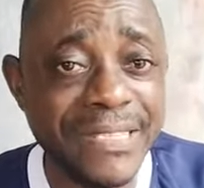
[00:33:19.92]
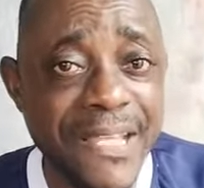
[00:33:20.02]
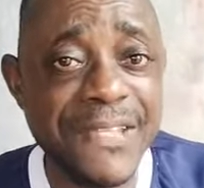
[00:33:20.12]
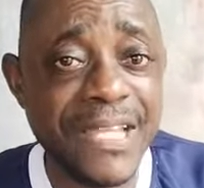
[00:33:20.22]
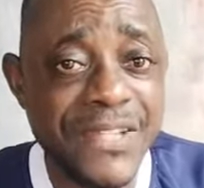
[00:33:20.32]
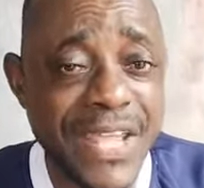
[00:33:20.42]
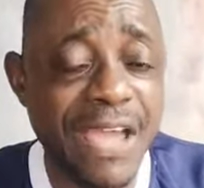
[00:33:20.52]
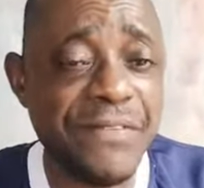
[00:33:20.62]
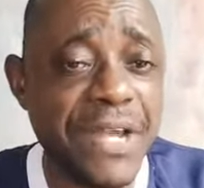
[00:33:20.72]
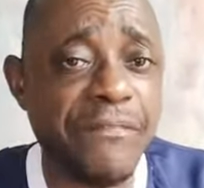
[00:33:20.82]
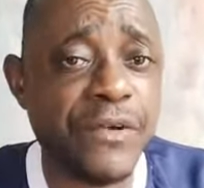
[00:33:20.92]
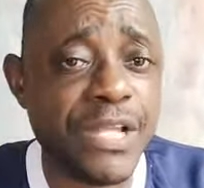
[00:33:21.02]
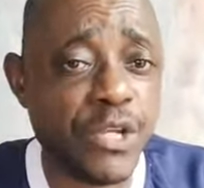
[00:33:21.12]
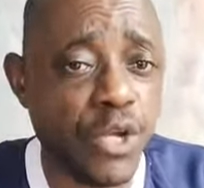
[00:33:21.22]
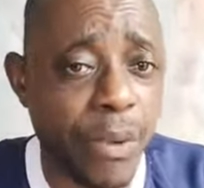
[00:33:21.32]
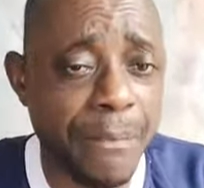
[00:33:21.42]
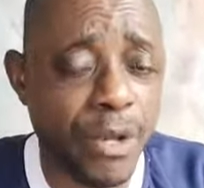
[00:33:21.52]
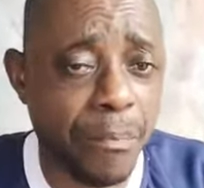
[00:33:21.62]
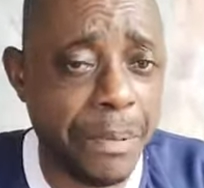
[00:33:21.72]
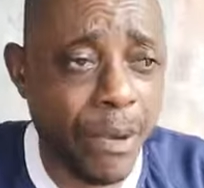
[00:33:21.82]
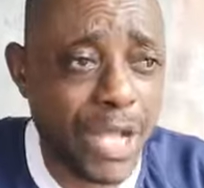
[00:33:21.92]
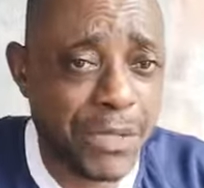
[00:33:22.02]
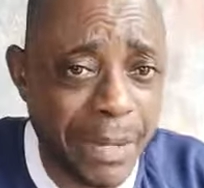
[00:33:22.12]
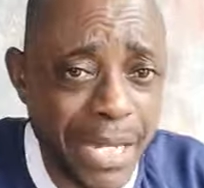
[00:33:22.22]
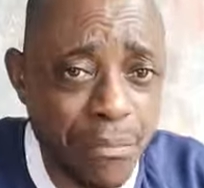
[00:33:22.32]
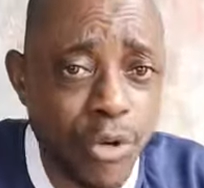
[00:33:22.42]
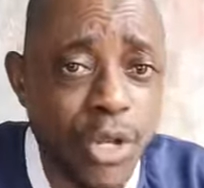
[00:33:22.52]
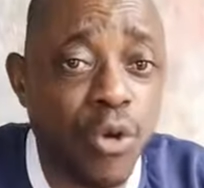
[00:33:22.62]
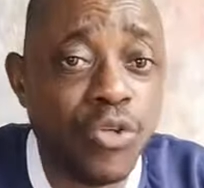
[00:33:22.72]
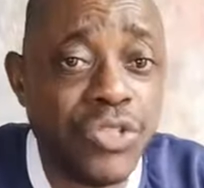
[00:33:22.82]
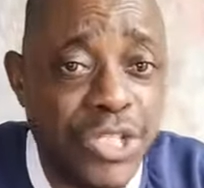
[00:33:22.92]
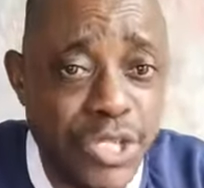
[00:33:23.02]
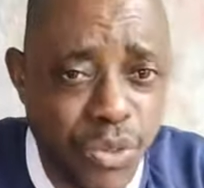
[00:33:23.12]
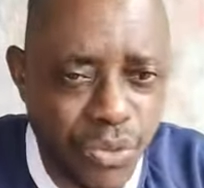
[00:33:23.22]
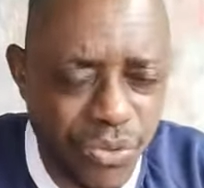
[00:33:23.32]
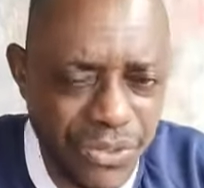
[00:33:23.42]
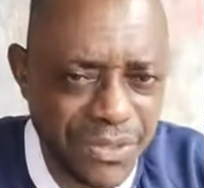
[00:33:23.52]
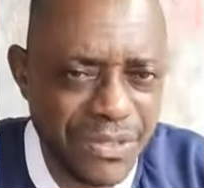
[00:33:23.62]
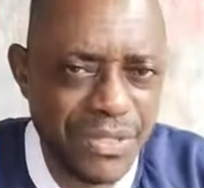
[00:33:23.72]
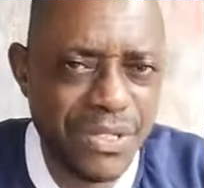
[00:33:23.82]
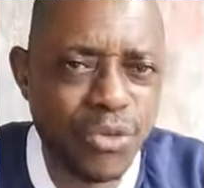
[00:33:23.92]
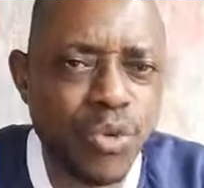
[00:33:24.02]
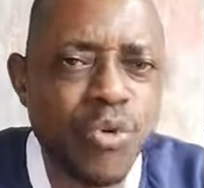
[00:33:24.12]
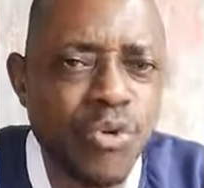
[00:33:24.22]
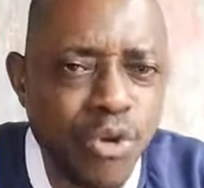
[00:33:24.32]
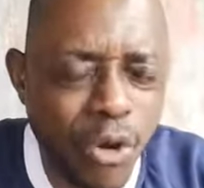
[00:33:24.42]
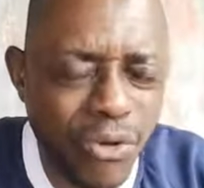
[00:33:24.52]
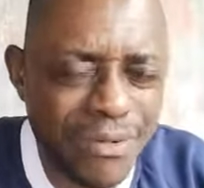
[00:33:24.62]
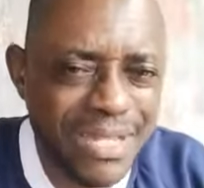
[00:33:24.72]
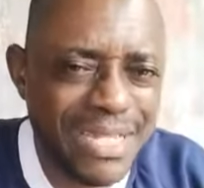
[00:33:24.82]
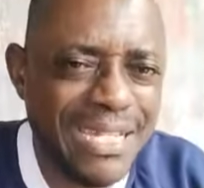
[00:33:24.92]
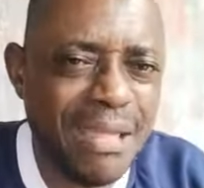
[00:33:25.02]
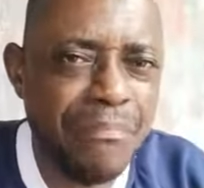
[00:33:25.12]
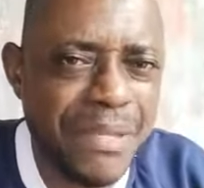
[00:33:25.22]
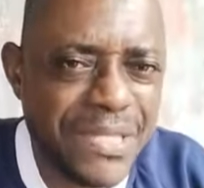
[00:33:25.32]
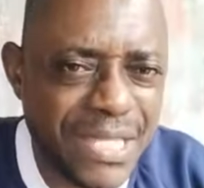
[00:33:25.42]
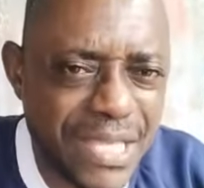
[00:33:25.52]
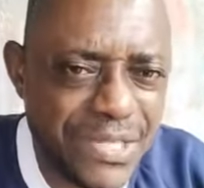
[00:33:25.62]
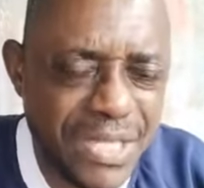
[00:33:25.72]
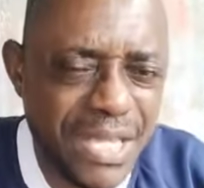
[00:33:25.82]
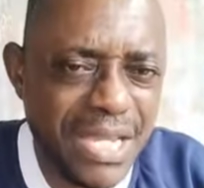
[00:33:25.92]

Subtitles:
Things they do every day for Nigeria. You know why? Because people are spending money on diesel to run the business.